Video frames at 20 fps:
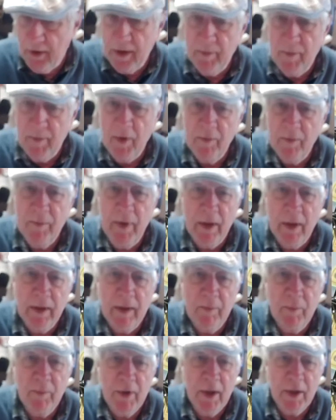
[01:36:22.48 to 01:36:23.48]
about building
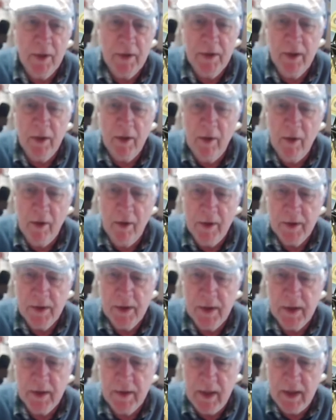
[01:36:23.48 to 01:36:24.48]
production cars
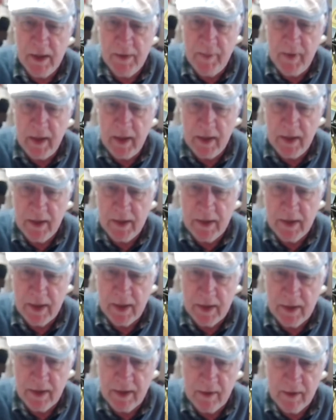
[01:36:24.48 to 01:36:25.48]
is being
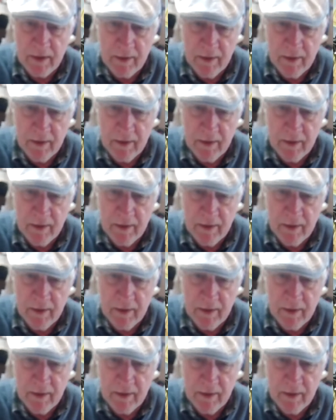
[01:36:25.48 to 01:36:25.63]
consistent.